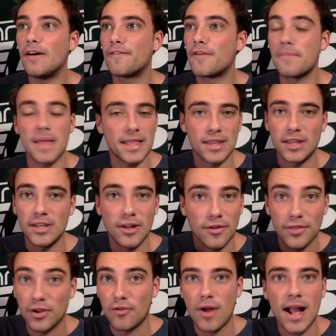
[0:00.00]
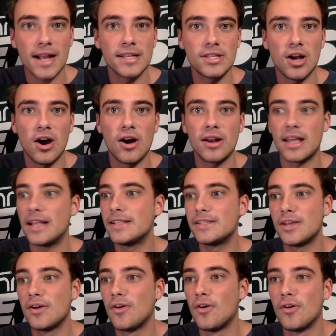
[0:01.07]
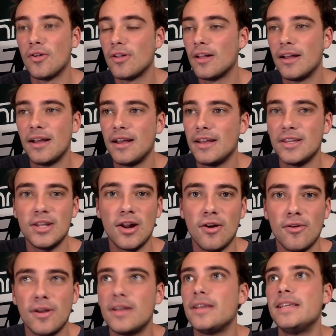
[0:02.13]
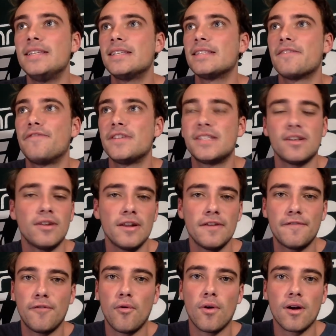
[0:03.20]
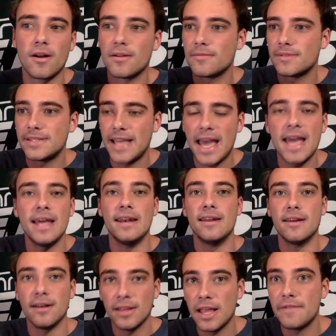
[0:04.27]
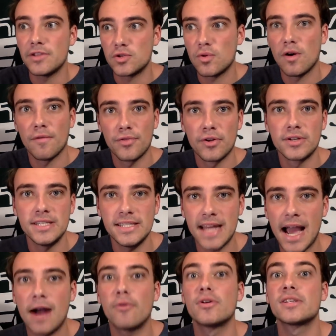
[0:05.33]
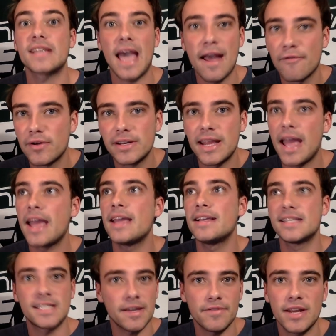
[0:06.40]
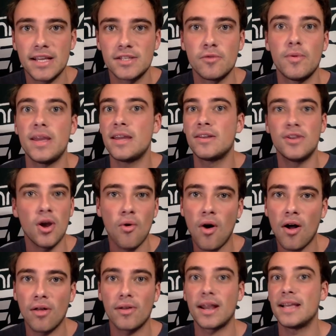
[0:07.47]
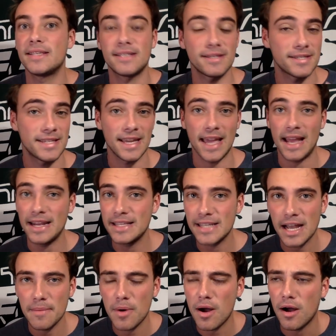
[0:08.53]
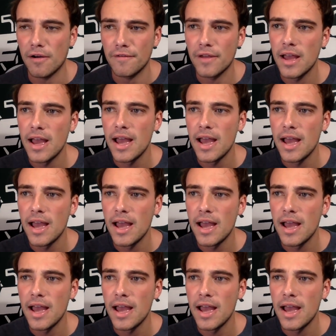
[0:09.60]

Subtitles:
from that, you know, the crack of dawn until, you know, he's in the facility for 10, 11, 12, 13 hours every day, 7 days a week, no holidays, doesn't take any time off.